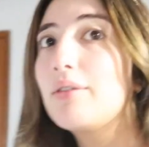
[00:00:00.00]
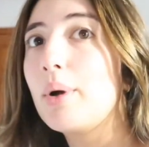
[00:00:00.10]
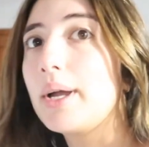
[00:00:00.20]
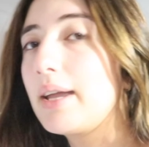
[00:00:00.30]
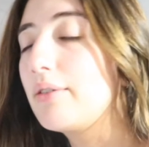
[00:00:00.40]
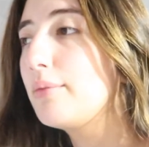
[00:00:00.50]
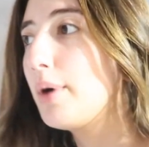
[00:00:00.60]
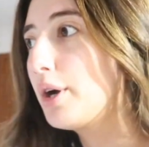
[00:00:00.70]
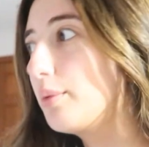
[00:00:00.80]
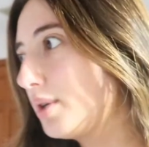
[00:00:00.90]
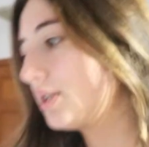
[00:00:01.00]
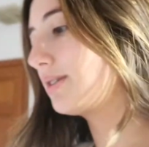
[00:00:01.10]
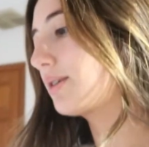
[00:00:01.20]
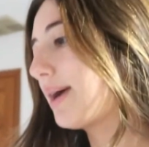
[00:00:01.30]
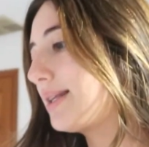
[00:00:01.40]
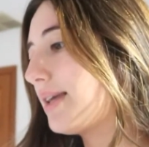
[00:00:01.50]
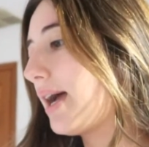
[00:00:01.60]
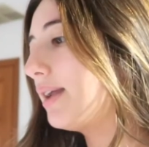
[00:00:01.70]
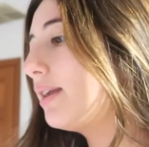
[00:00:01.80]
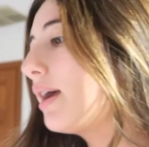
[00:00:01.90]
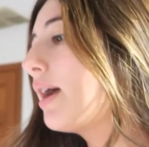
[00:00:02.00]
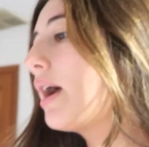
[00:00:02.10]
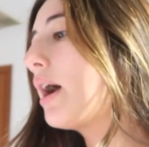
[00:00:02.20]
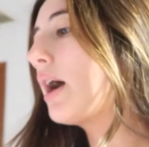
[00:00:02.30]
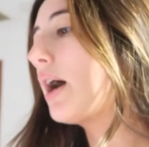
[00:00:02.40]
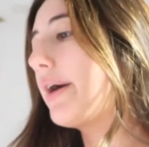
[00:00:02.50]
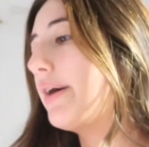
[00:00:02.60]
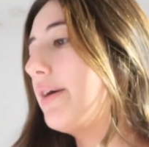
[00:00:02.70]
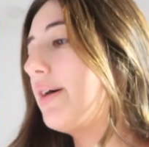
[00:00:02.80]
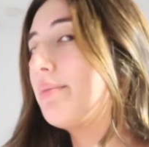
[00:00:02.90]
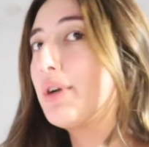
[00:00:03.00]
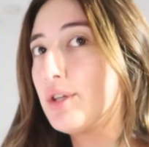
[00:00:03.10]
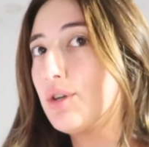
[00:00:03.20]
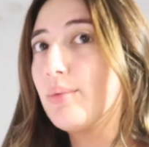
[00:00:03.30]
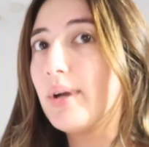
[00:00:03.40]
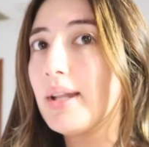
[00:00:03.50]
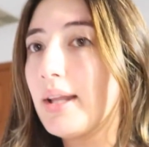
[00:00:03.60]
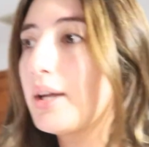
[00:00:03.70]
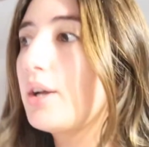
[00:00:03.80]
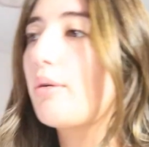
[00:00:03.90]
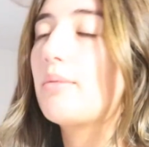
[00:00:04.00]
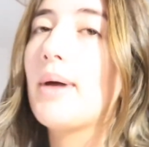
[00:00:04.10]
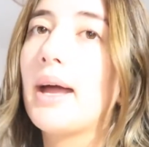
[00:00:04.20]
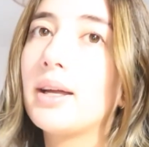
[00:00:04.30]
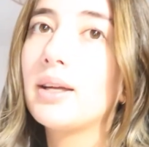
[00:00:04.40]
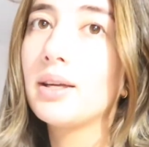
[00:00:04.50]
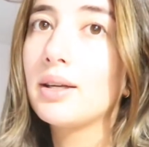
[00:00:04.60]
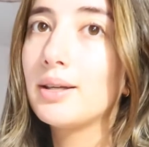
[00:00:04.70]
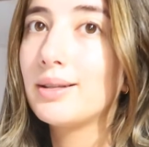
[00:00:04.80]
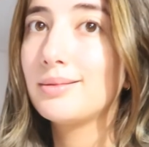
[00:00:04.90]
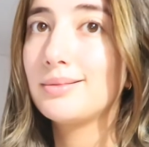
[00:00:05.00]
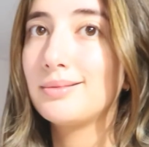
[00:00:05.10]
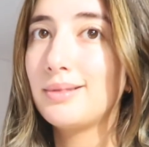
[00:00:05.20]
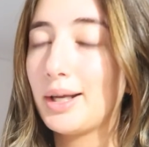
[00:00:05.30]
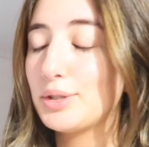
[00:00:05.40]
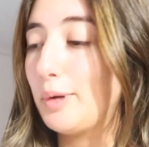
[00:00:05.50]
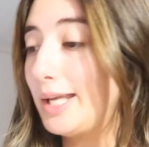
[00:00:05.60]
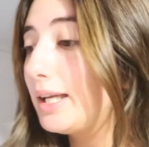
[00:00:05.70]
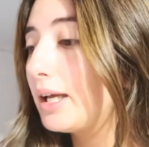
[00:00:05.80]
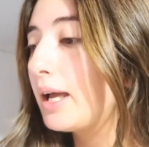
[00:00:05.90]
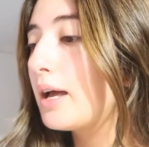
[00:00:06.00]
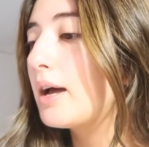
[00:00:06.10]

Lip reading: of working from home, which is quite sad. I'm pretty sure we're like going back next week.